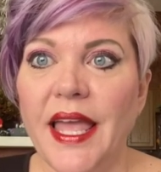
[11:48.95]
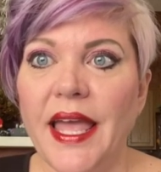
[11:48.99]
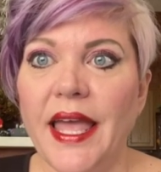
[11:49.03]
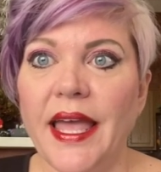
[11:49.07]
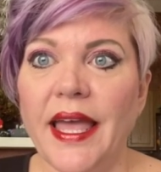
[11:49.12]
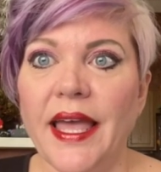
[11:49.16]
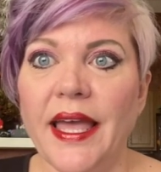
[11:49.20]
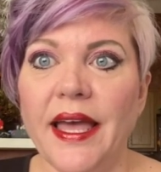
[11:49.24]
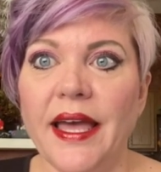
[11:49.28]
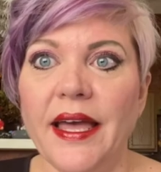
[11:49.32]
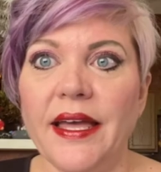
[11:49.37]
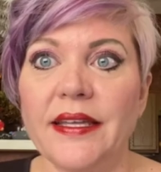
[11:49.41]

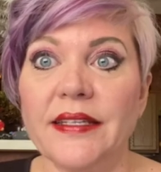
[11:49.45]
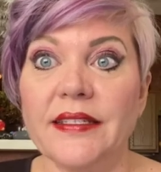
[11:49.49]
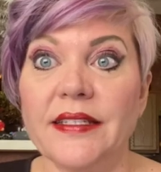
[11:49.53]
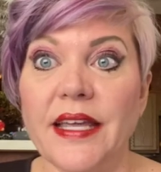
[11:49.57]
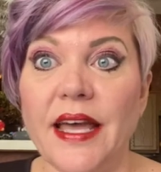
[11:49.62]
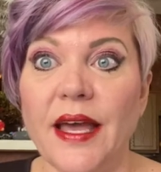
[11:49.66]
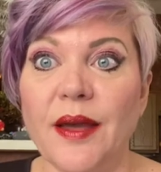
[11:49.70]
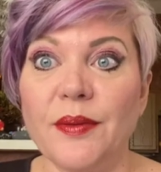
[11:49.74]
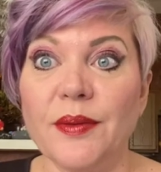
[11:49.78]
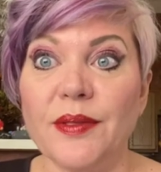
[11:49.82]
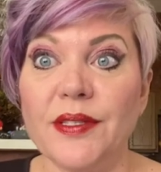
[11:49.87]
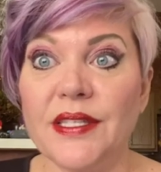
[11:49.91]
And
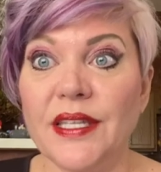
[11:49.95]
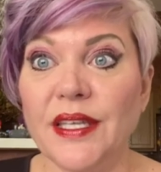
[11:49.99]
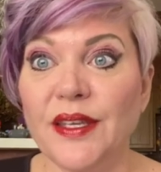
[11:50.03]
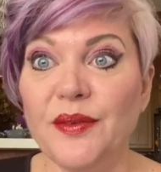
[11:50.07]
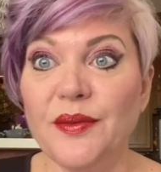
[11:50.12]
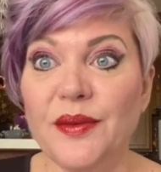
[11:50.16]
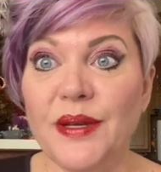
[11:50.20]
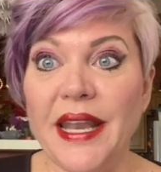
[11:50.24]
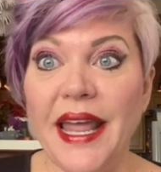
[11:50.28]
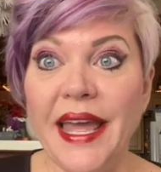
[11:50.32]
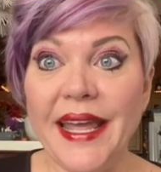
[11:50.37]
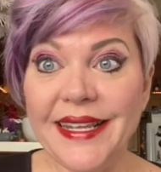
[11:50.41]
I will see you
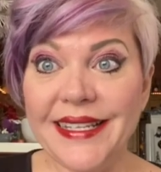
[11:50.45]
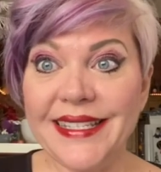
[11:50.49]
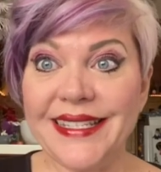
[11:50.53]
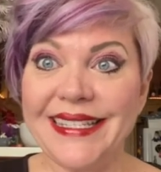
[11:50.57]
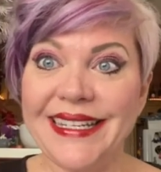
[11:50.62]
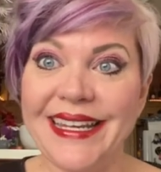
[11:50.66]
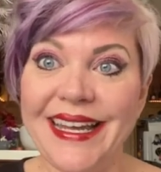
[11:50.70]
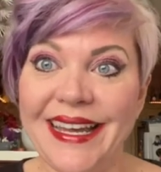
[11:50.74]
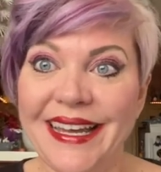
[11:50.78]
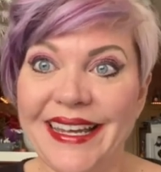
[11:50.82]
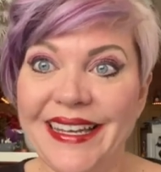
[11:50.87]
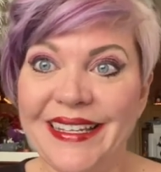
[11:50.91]
next
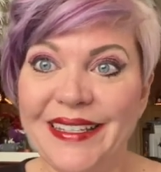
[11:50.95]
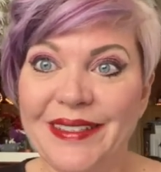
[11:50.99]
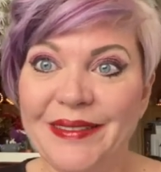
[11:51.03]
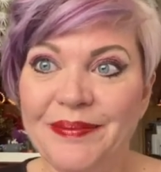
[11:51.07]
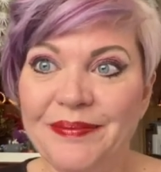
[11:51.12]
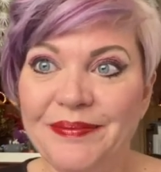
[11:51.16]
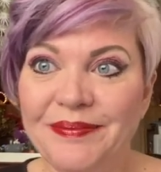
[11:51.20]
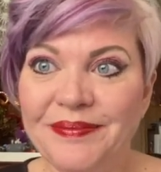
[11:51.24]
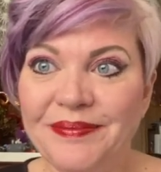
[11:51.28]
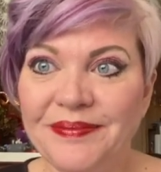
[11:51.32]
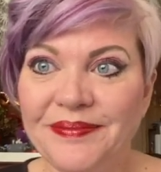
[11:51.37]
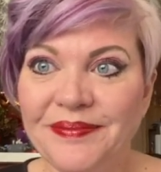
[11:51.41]
time.